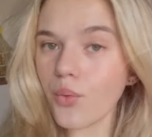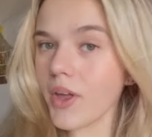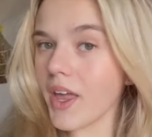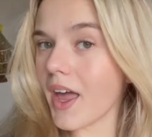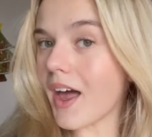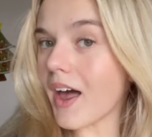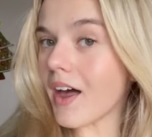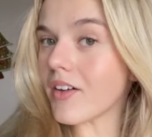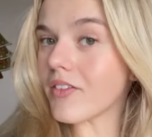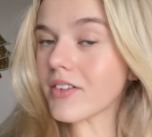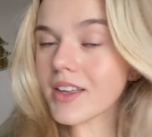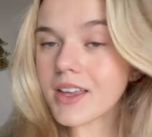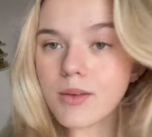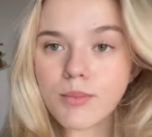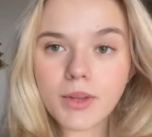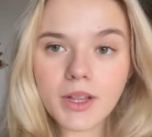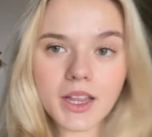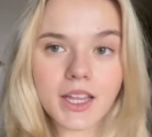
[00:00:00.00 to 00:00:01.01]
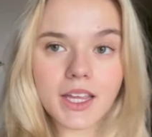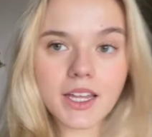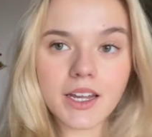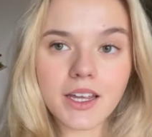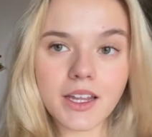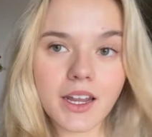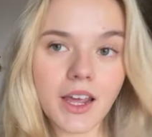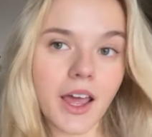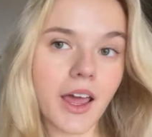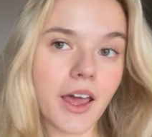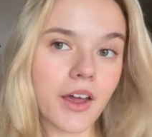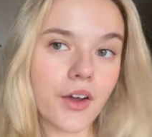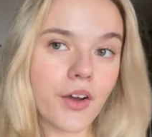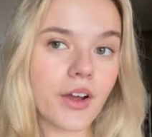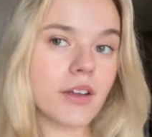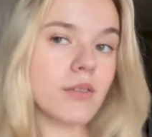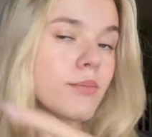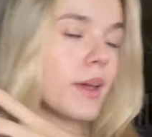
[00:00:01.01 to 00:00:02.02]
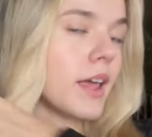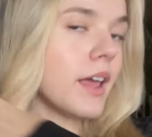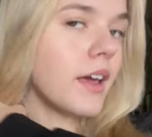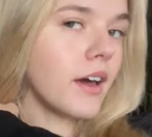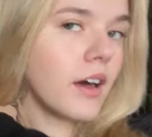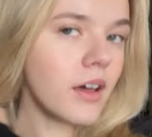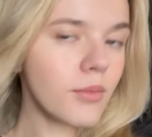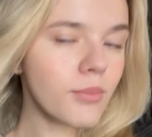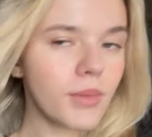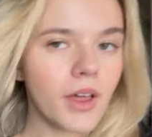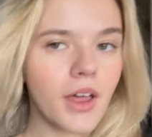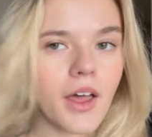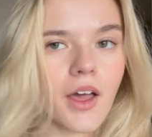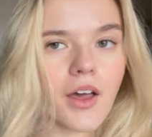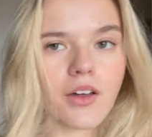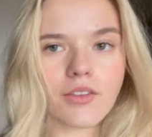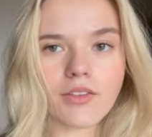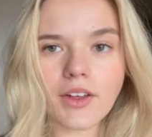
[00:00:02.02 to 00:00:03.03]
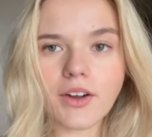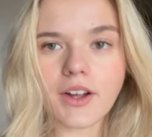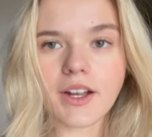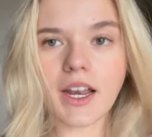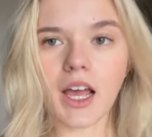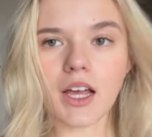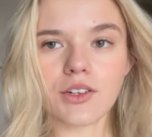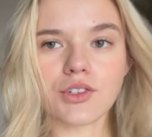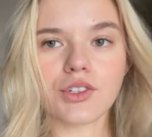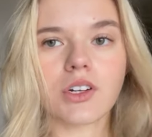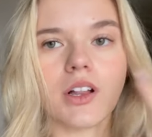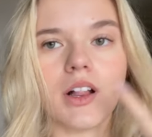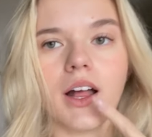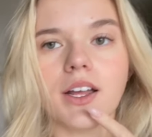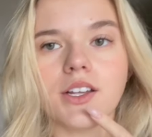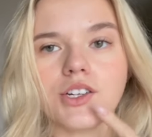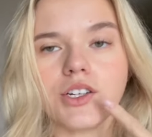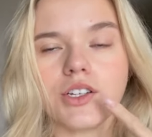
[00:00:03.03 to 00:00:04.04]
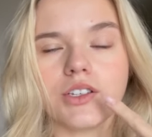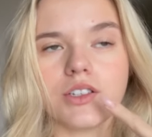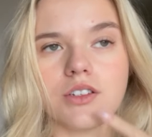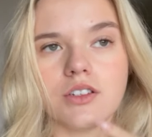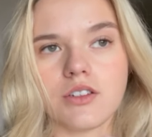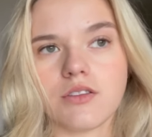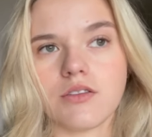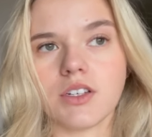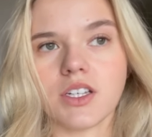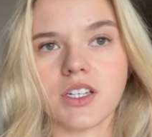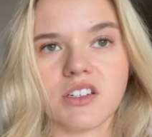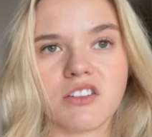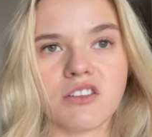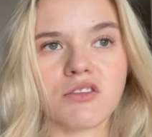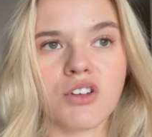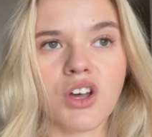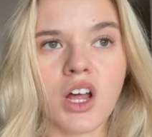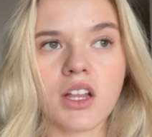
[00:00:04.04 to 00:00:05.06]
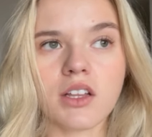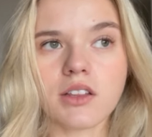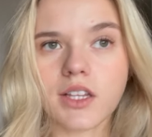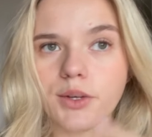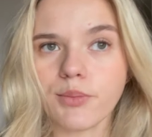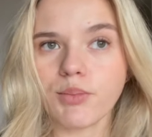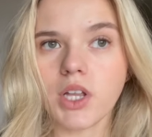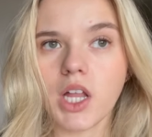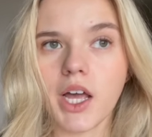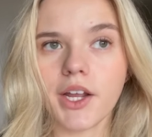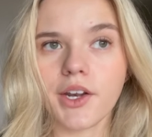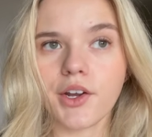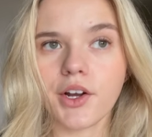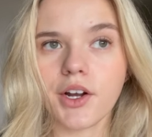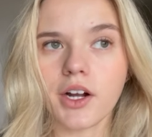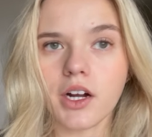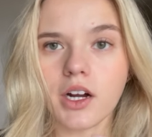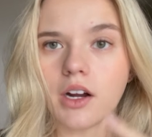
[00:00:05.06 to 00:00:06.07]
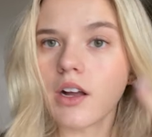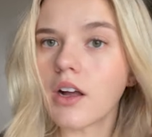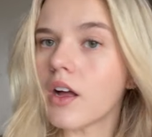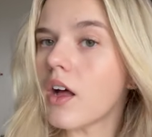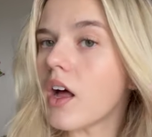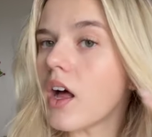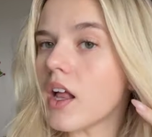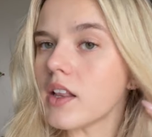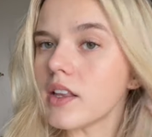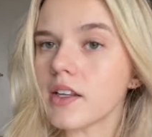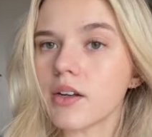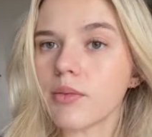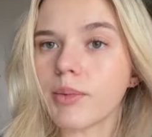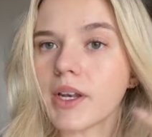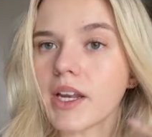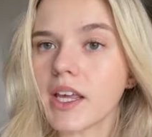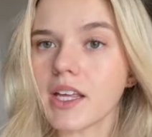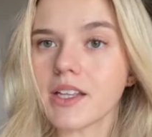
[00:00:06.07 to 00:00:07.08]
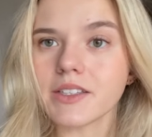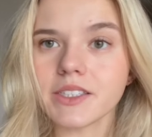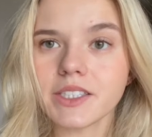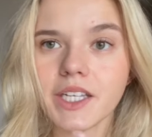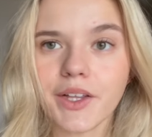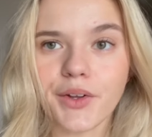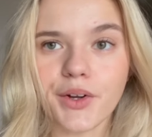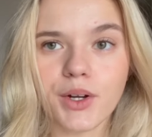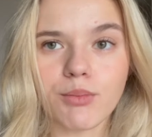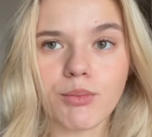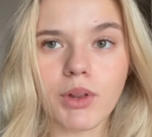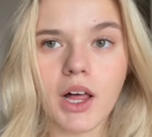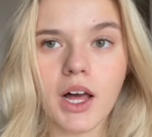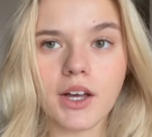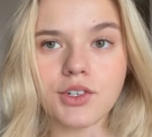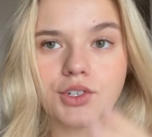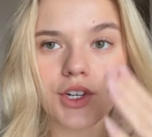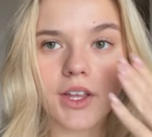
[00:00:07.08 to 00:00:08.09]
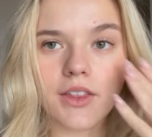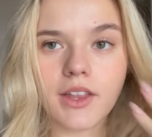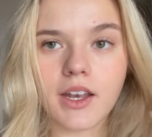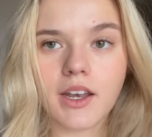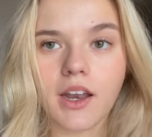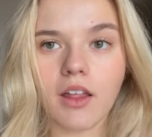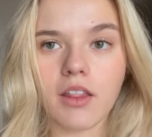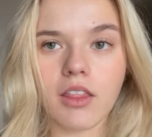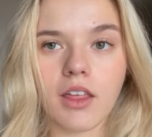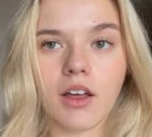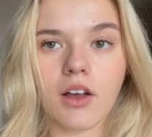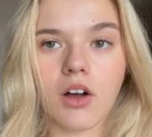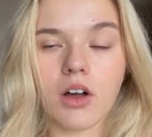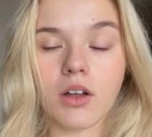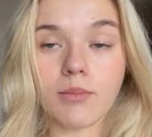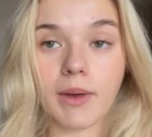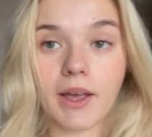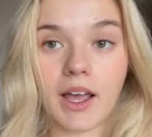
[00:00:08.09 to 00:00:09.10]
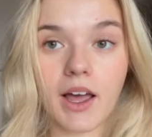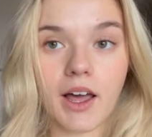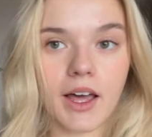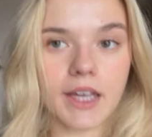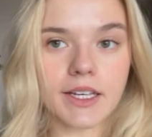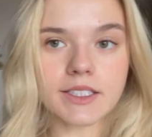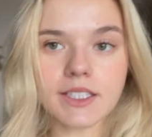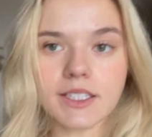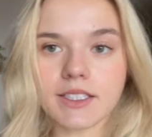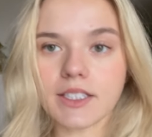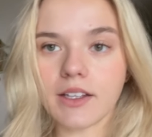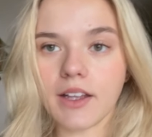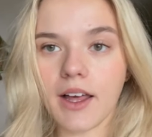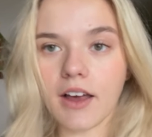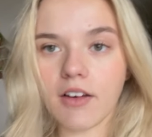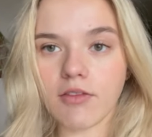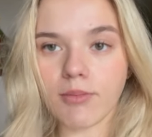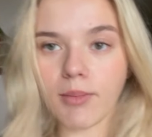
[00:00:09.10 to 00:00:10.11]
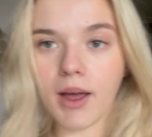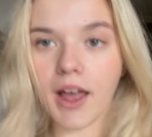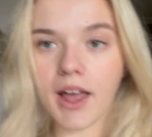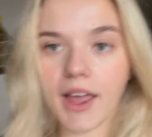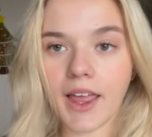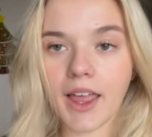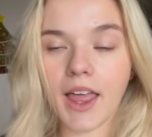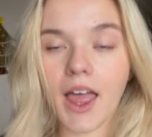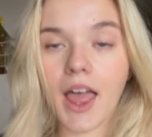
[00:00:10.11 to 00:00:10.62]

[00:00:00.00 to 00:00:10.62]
we have completed hair and makeup very natural i just did lip liner a little bit of concealer and blush and then nothing on my eyes. I still have my